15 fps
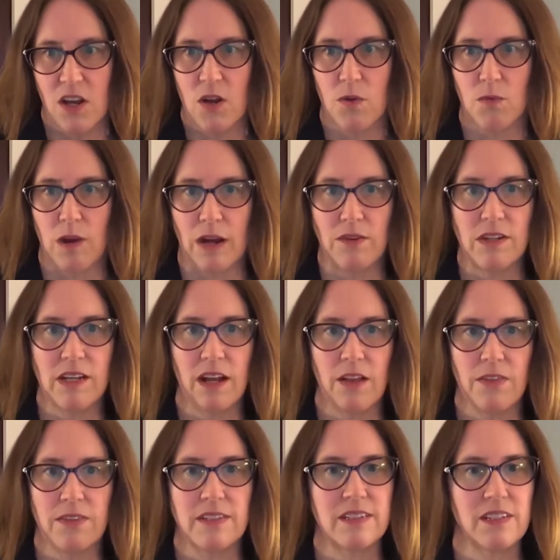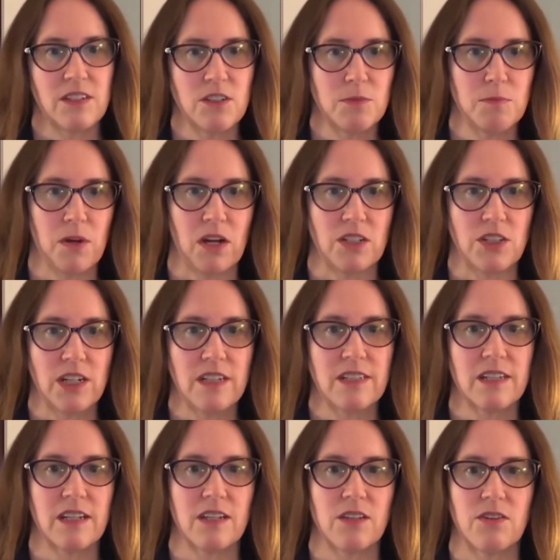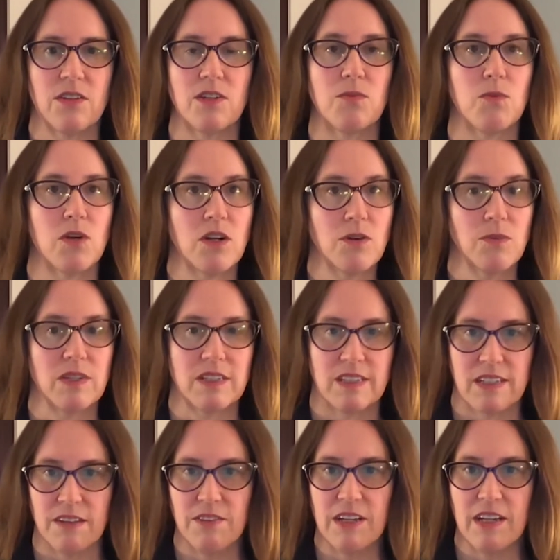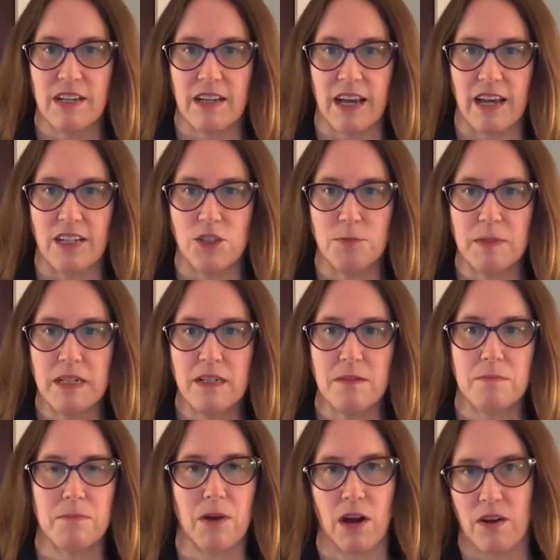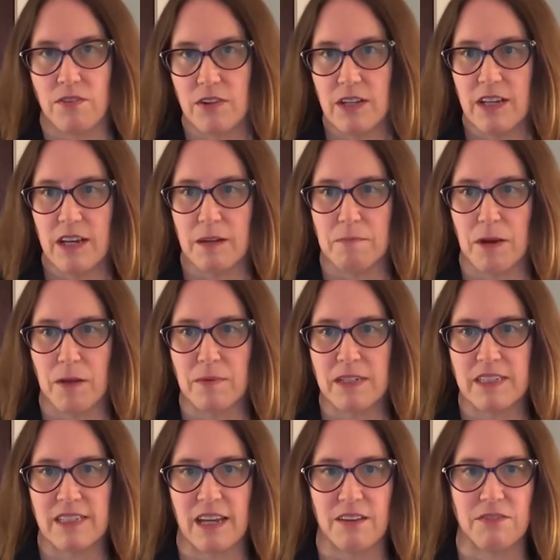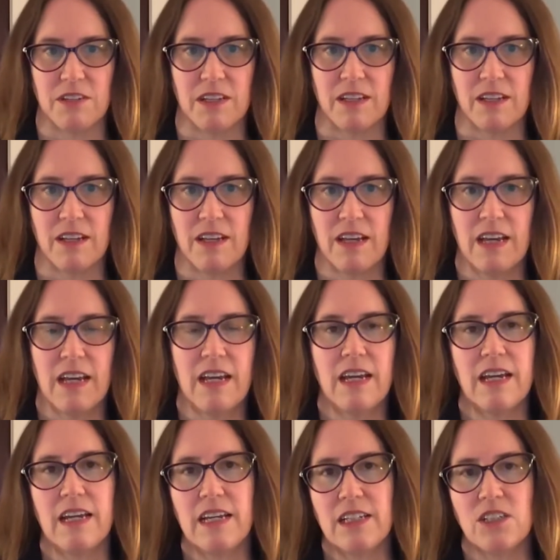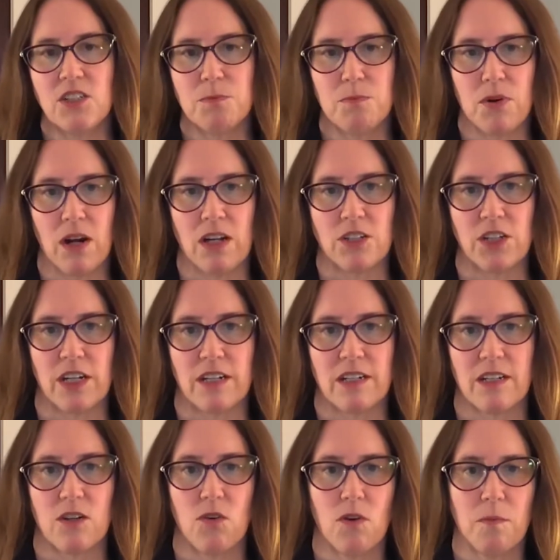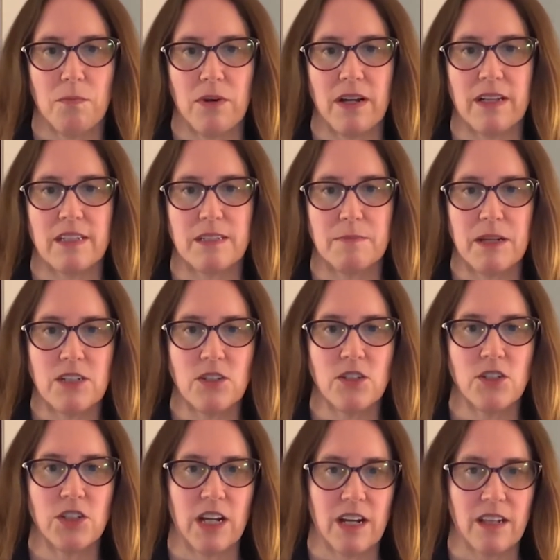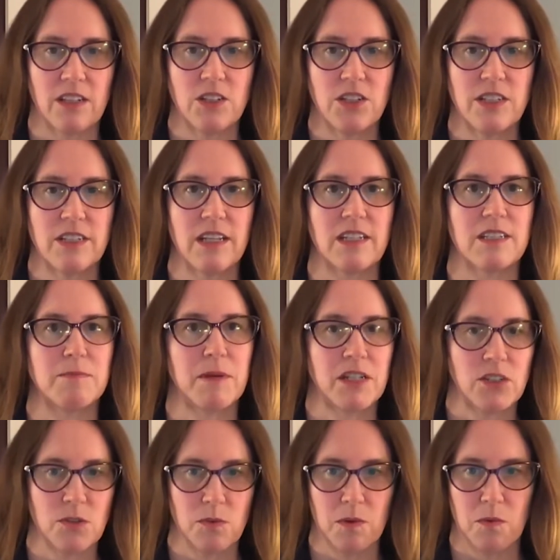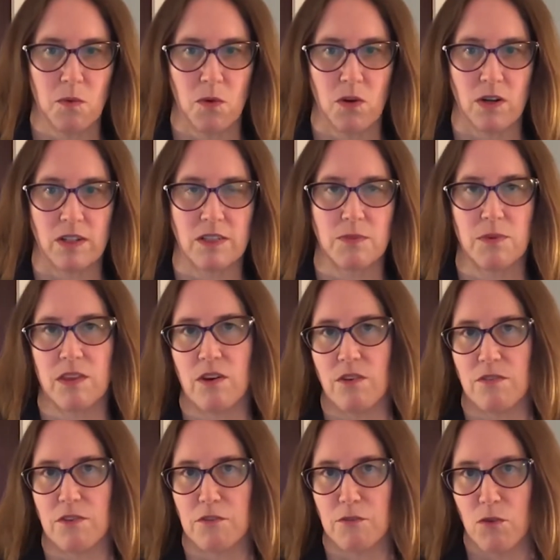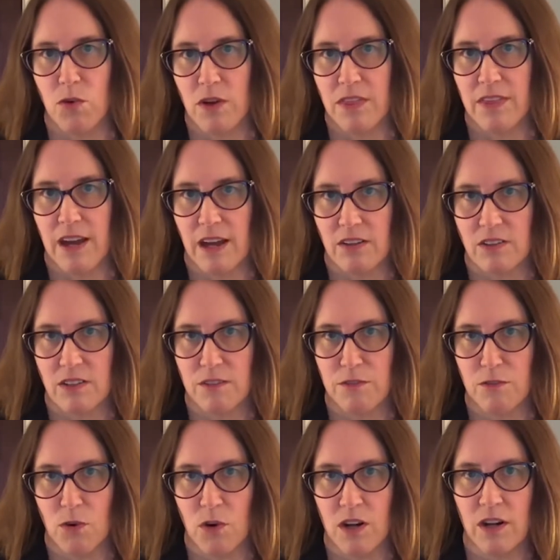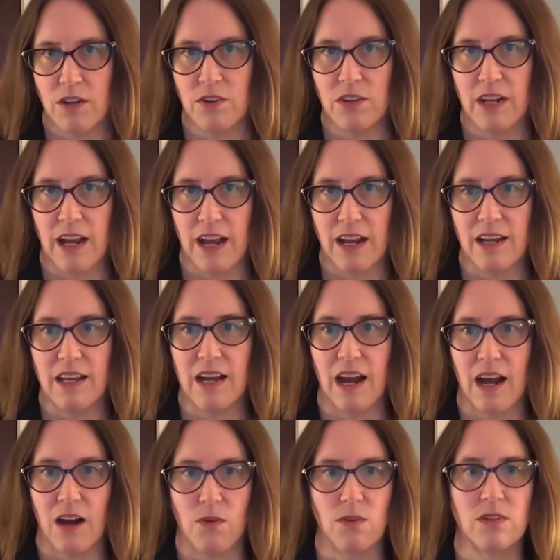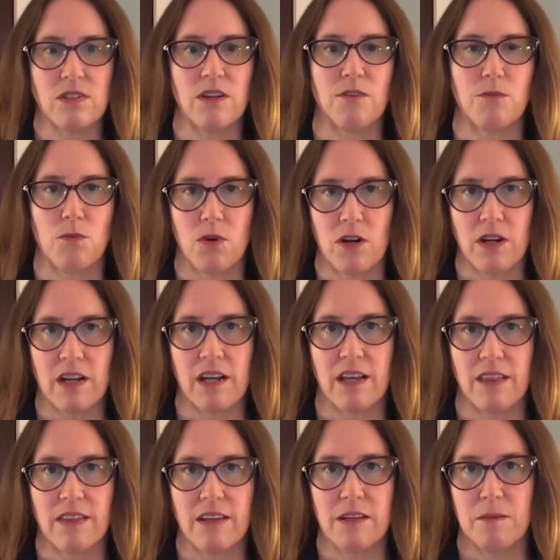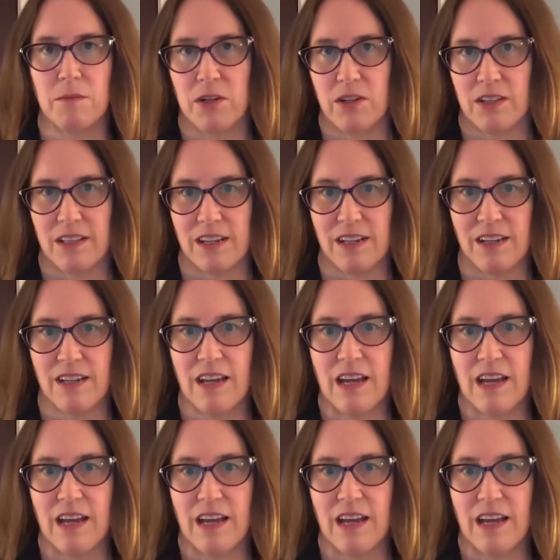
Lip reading: Rounding out this year's projects included work with civic engagement, poverty, and public safety. Each project incorporated special challenges and special rewards with over 4,480 hours of work in the community.